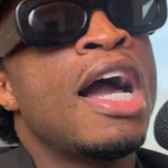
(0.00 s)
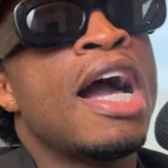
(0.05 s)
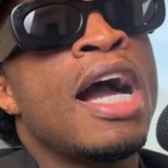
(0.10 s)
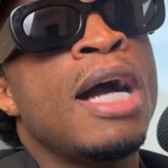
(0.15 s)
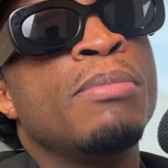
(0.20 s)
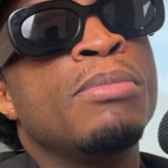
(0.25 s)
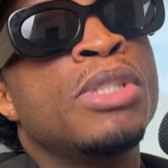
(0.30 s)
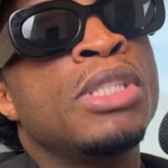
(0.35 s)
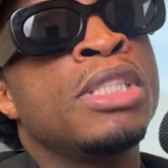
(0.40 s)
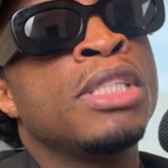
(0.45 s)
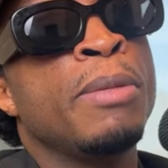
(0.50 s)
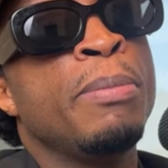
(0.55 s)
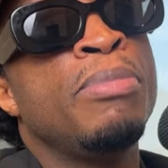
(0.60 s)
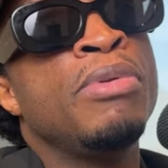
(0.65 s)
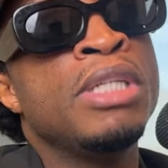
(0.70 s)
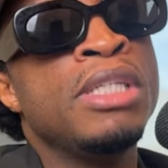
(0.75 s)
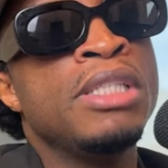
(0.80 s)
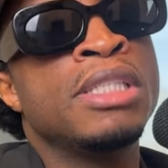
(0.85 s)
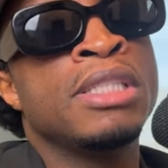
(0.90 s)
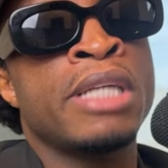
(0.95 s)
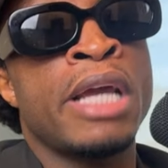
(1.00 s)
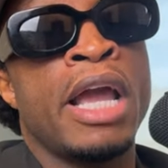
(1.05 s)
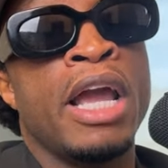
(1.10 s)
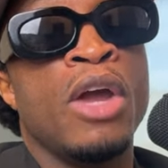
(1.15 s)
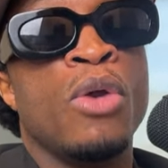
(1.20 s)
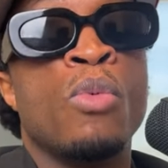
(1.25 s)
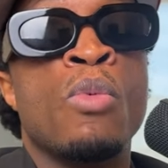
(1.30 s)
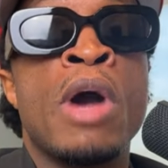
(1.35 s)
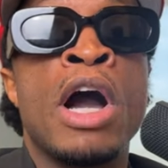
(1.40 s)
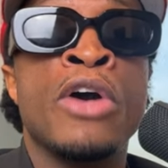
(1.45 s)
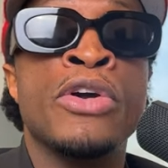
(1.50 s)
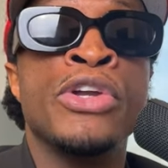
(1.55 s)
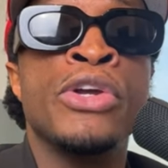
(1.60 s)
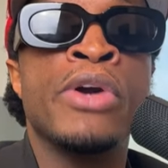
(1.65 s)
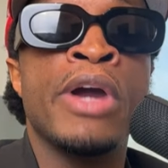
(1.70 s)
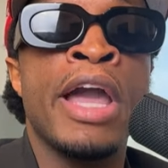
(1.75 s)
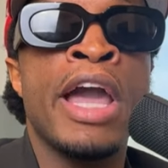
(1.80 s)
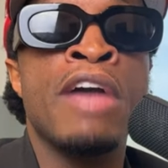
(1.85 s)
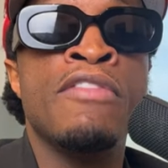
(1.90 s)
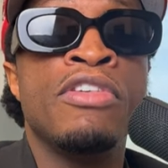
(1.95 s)
I'm simply saying, while
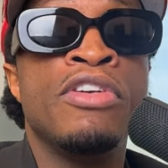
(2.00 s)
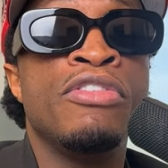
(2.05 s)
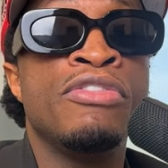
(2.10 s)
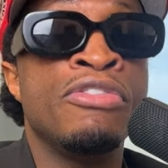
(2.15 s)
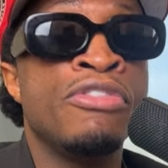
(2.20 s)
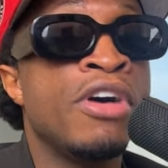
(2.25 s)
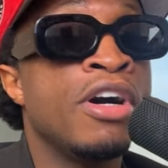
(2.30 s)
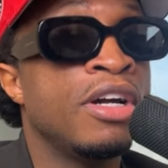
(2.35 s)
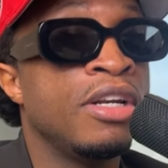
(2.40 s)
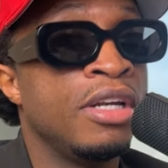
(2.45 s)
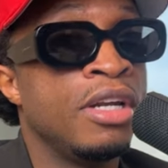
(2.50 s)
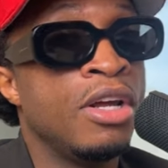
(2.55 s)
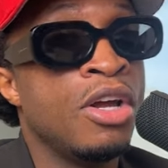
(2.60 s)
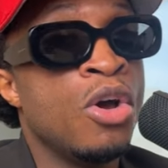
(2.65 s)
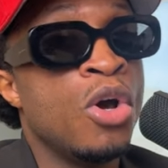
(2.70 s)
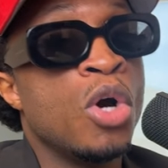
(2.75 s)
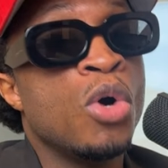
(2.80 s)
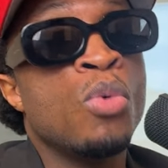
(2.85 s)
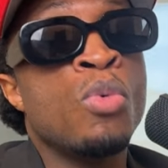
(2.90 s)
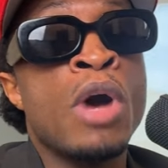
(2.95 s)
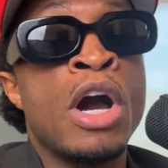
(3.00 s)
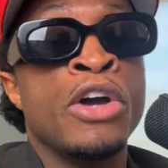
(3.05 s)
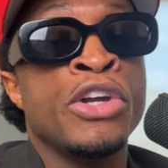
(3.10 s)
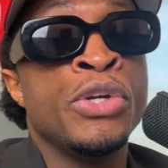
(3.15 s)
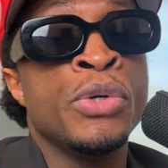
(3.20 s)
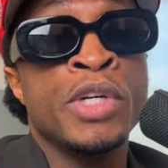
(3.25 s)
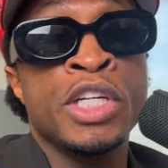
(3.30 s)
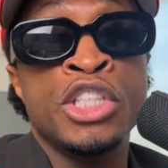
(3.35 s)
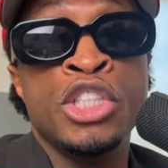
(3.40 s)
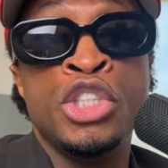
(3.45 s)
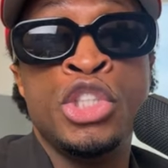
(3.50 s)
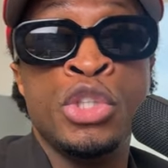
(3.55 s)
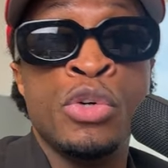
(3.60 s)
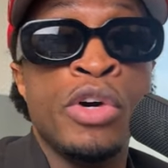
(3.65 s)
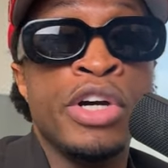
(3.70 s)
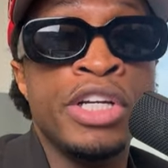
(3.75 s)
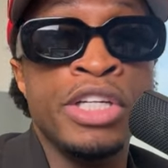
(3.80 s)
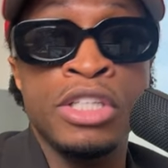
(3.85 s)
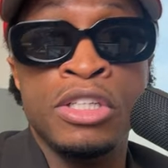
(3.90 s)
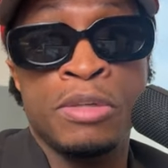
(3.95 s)
you're having fun, while you're
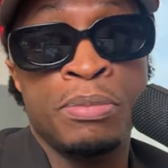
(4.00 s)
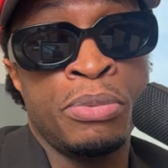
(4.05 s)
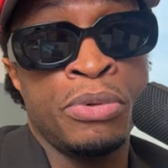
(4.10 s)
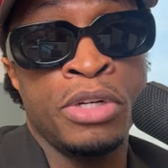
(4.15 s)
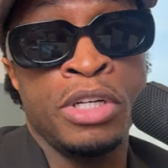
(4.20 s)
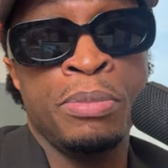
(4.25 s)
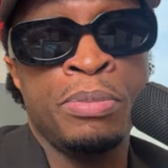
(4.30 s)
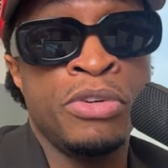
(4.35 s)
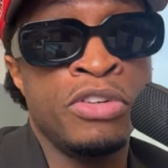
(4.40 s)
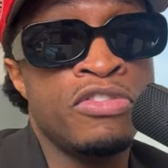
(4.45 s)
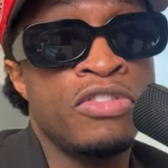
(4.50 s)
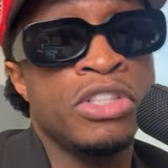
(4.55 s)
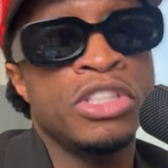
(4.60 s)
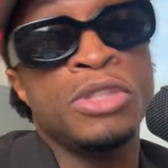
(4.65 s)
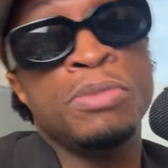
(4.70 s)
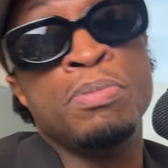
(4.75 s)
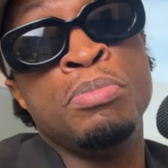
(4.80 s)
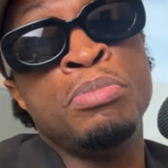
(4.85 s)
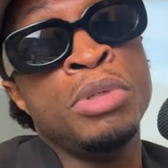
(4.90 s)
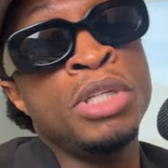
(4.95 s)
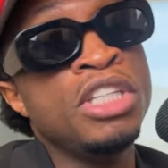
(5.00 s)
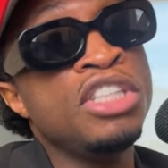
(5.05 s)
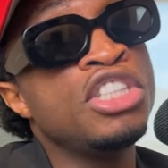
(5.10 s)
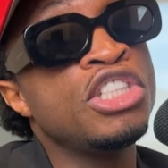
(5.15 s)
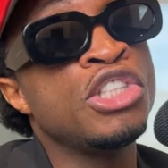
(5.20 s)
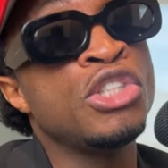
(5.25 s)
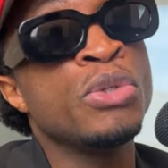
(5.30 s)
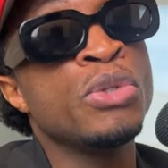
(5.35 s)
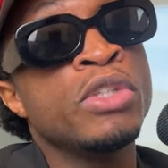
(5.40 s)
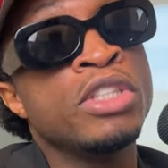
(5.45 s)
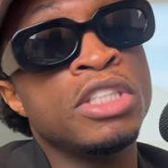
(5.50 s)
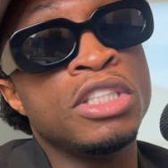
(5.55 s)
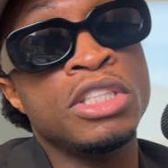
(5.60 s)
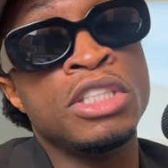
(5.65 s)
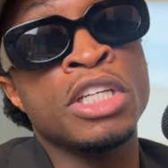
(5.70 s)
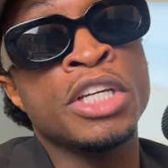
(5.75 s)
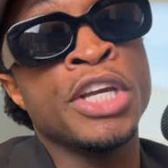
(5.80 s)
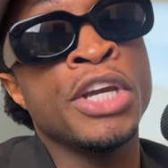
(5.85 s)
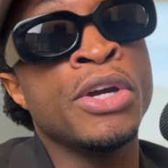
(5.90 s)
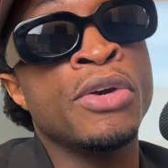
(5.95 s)
enjoying your pretty privilege, be sure to
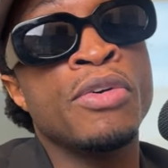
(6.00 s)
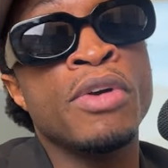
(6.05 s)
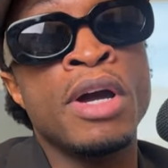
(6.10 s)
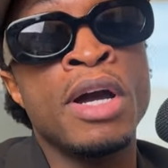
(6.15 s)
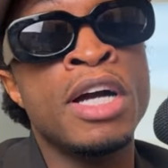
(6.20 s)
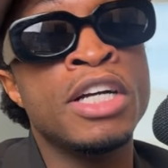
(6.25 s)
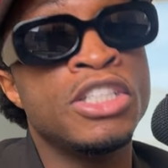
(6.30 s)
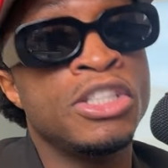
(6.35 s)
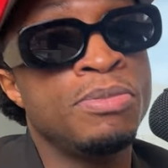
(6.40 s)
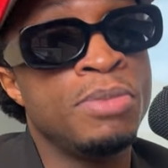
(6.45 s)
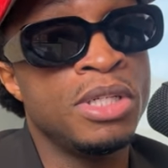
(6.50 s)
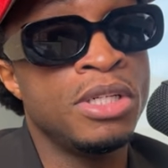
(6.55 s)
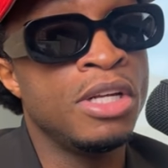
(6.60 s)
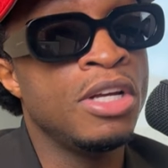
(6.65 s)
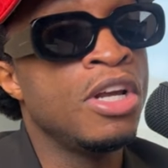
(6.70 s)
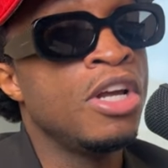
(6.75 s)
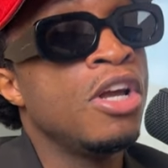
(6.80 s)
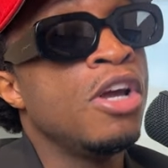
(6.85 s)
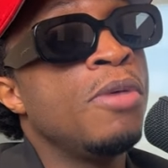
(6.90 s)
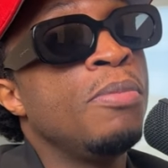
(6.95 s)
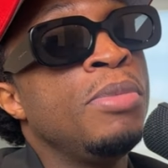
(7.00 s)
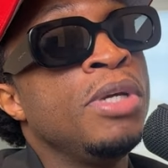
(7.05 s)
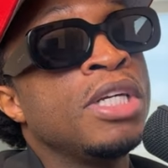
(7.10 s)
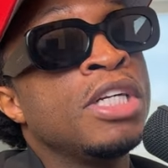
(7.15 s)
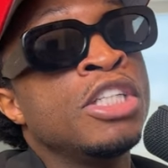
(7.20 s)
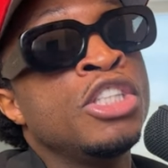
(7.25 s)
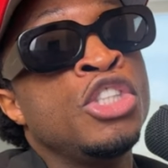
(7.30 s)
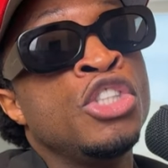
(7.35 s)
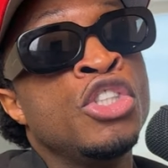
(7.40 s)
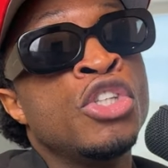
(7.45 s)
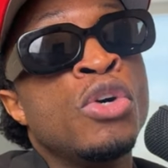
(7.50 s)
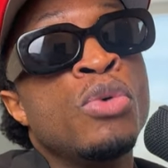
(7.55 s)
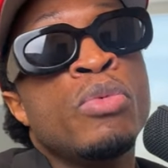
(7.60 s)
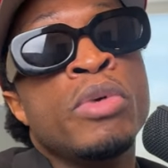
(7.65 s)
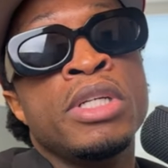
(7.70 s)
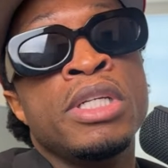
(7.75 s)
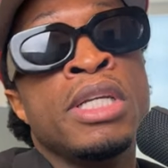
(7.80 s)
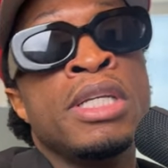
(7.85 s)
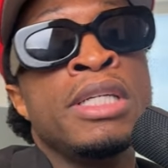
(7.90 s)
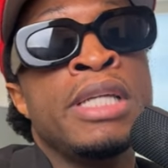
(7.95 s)
secure a husband, because you don't
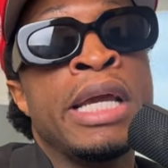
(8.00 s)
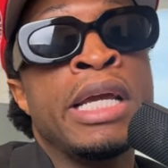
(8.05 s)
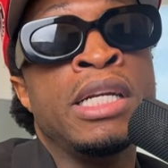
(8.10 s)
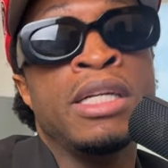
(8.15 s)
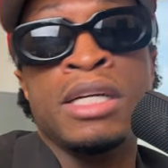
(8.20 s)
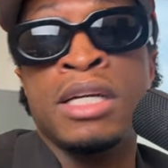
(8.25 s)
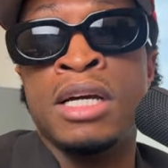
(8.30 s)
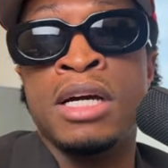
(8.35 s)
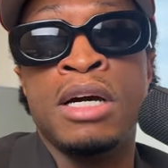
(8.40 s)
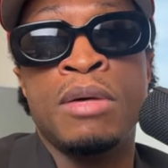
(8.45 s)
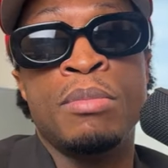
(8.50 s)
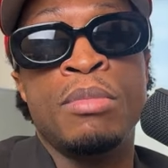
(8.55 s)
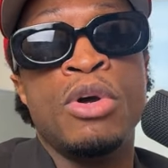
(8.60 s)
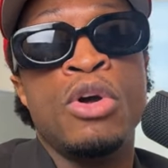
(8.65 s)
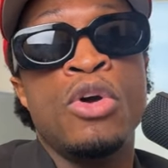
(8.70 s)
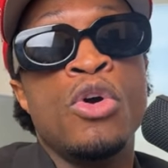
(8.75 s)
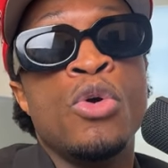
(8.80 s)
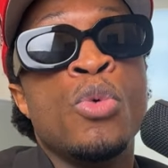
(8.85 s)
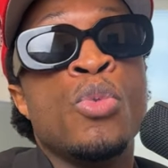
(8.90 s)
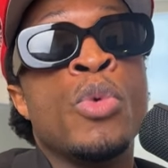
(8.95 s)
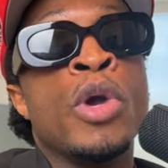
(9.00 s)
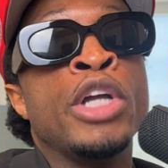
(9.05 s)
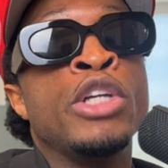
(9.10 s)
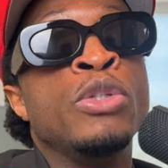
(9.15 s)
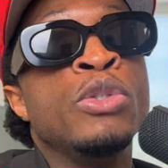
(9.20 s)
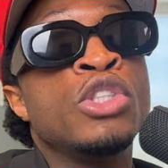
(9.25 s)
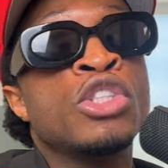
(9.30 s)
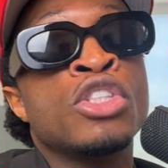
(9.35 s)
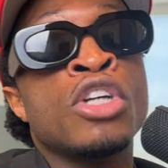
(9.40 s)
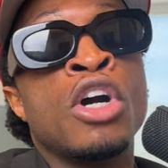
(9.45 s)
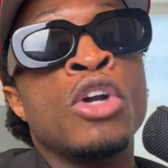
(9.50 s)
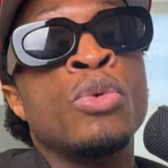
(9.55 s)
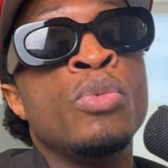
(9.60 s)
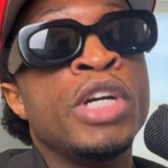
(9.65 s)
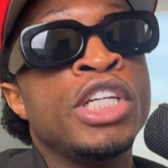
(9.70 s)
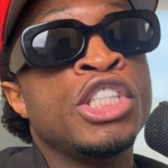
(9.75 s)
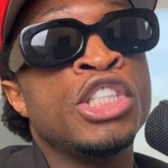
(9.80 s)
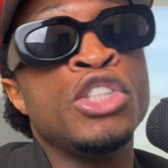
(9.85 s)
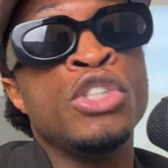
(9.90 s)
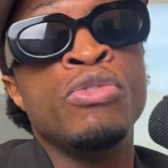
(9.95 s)
want the day to come where you start
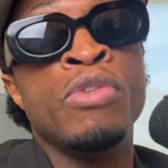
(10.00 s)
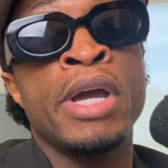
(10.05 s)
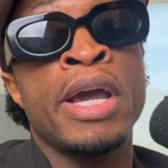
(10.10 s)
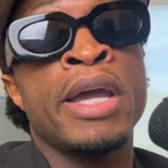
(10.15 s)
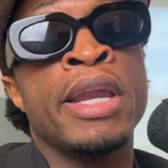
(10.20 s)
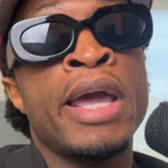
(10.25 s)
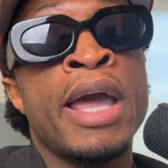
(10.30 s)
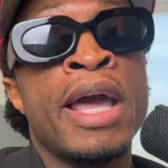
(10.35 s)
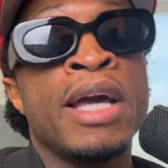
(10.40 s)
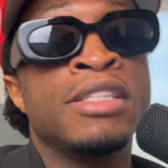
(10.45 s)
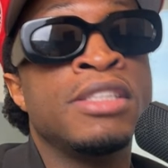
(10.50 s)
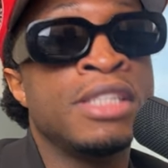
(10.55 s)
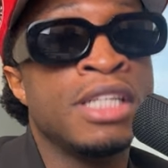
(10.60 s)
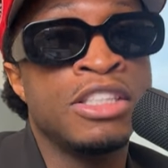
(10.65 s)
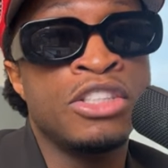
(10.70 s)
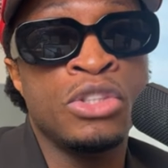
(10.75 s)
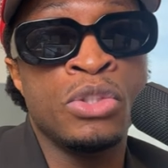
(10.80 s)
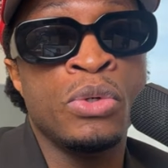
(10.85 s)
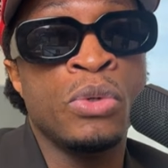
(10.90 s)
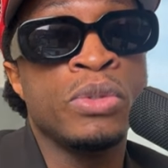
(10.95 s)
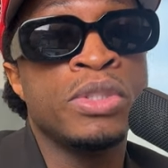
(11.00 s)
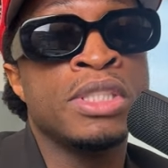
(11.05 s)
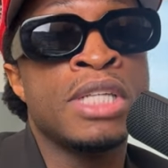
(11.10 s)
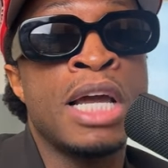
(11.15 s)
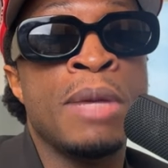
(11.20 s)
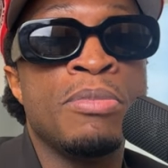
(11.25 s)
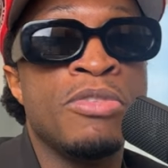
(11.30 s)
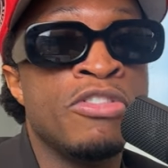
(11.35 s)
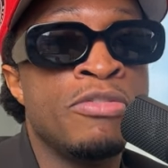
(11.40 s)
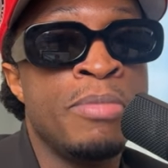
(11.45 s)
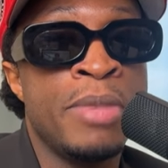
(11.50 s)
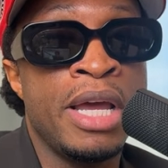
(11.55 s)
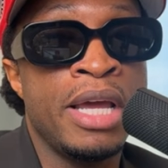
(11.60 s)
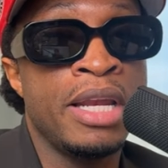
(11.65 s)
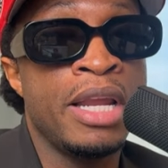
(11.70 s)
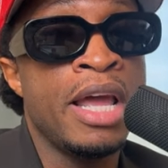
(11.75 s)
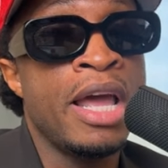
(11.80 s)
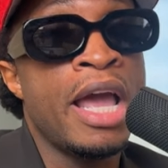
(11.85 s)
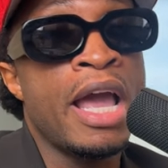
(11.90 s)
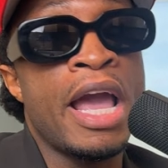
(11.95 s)
wishing you had access to those type of
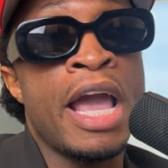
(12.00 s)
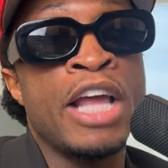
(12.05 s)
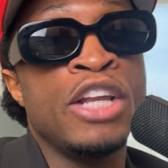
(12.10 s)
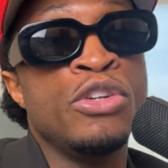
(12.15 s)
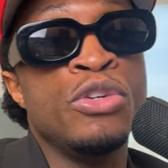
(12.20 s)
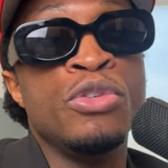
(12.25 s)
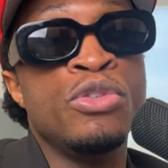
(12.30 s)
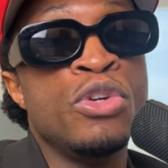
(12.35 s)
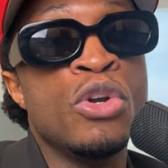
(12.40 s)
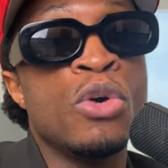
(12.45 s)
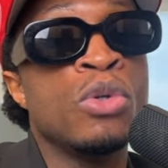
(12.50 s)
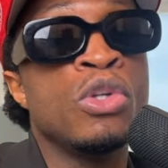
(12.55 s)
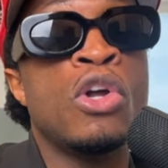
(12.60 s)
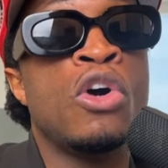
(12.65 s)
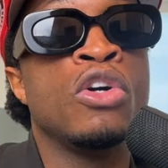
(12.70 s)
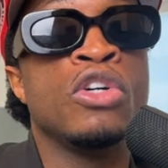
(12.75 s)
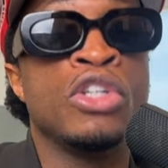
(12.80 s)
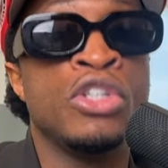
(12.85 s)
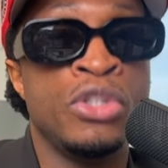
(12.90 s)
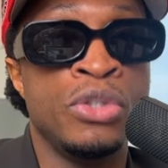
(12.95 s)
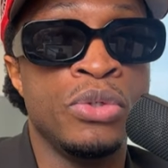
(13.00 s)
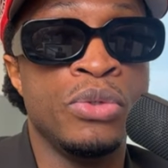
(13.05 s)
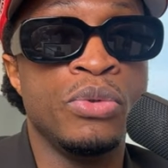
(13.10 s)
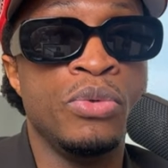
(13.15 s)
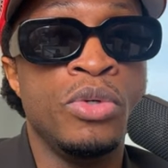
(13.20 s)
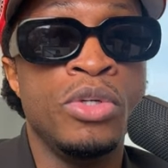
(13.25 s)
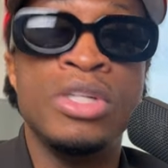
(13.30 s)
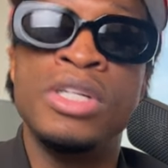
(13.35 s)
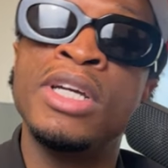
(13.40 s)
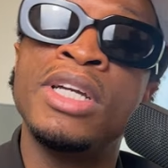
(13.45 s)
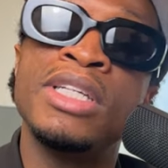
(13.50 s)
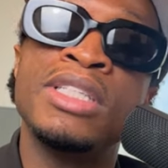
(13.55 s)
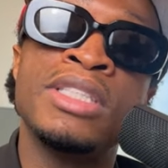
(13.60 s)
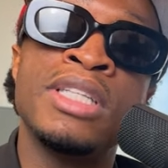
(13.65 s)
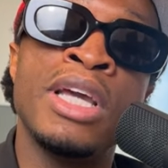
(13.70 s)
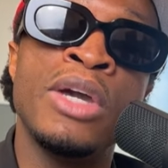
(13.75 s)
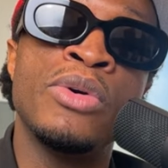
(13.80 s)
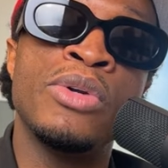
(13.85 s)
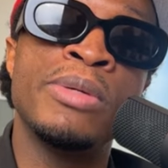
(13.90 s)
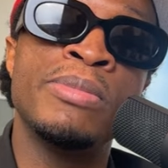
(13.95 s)
men and you no longer do. You
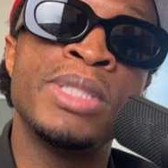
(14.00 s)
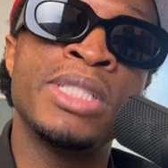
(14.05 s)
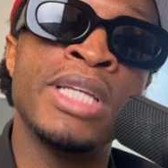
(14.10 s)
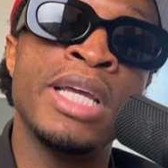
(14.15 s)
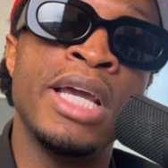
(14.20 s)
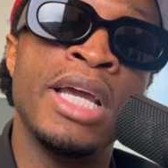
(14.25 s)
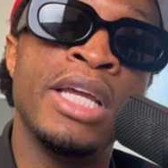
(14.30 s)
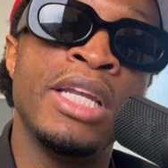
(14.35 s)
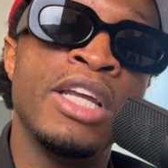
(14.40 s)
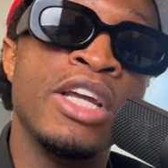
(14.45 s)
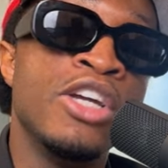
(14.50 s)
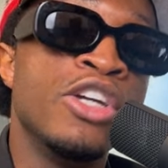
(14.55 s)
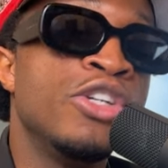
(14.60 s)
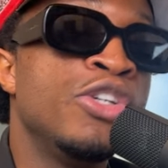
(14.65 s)
understand what I'm saying?